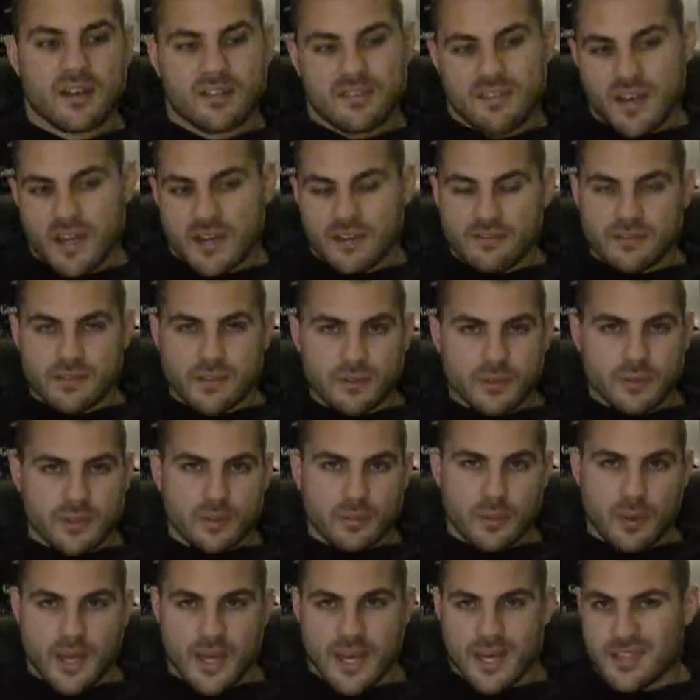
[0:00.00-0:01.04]
I've had a few
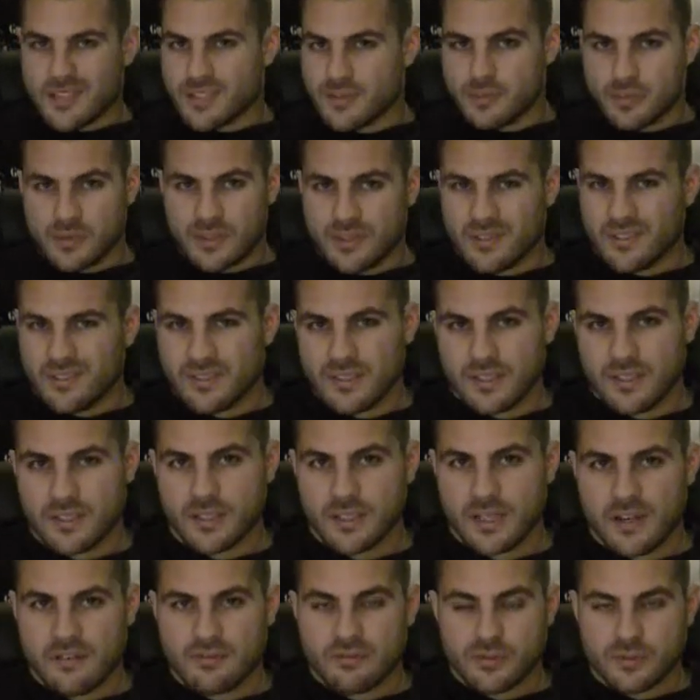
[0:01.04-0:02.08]
in the past but
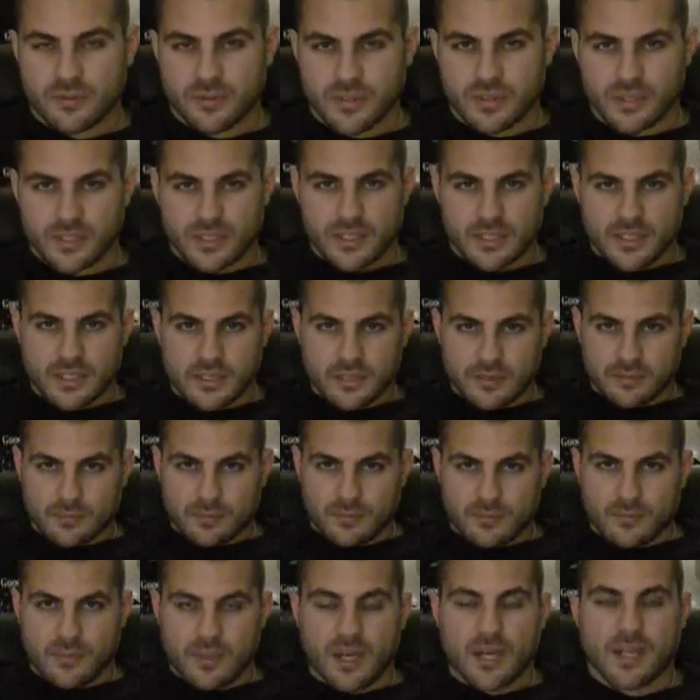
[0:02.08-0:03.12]
never really
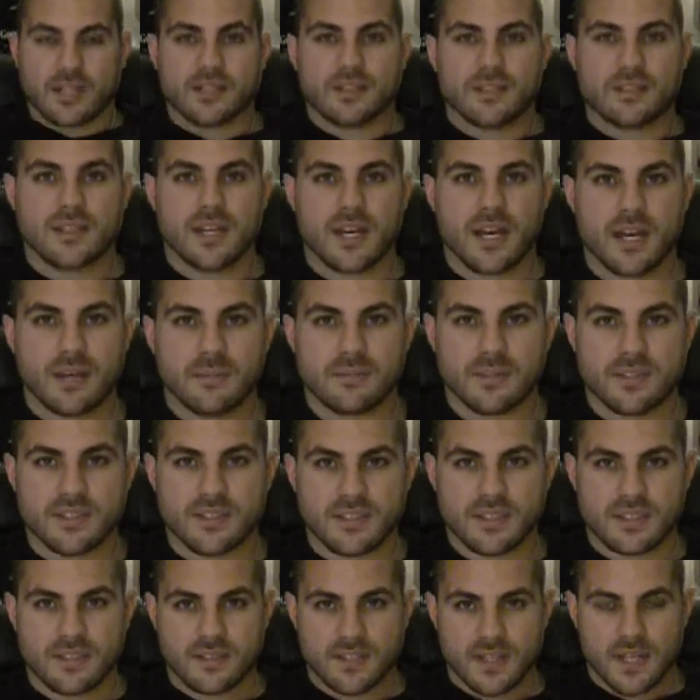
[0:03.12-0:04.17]
got the time
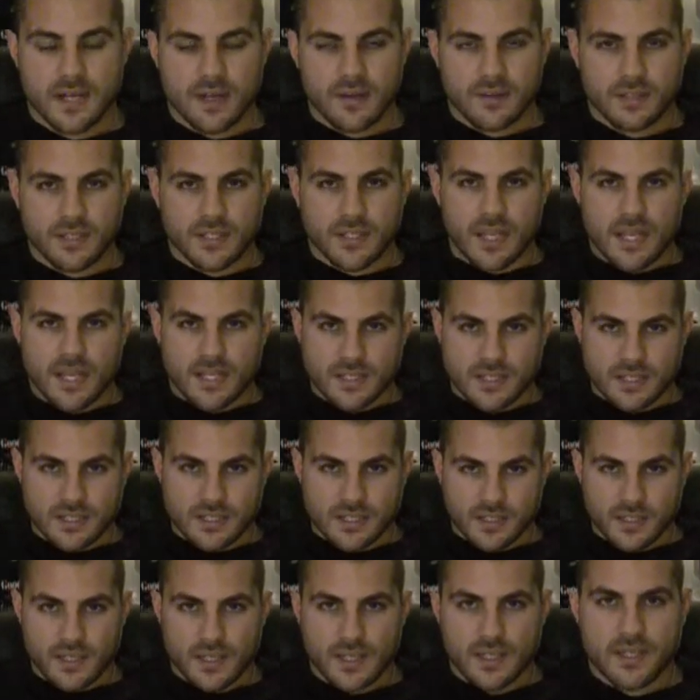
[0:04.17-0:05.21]
to sit down and
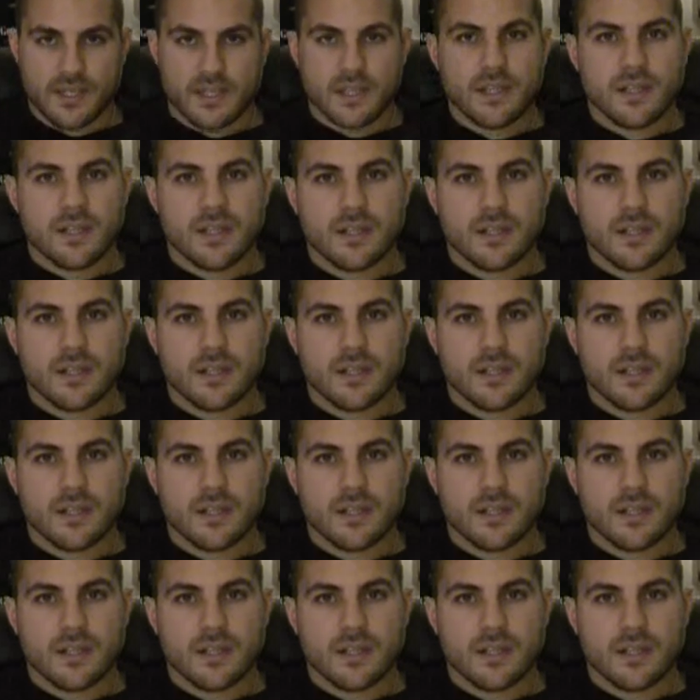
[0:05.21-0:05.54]
actually